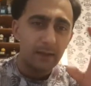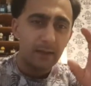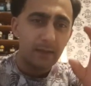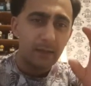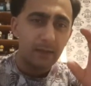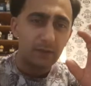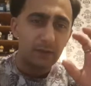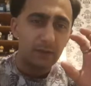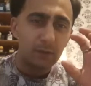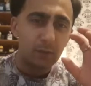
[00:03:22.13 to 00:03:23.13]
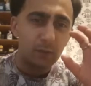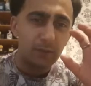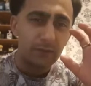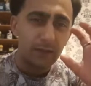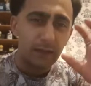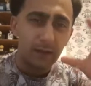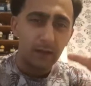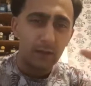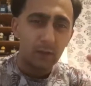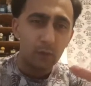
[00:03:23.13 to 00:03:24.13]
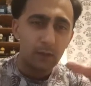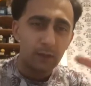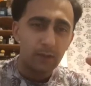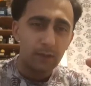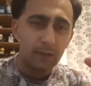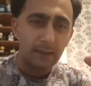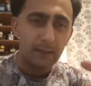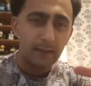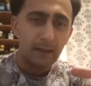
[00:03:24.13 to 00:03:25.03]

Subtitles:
makes it almost like an otherworldly,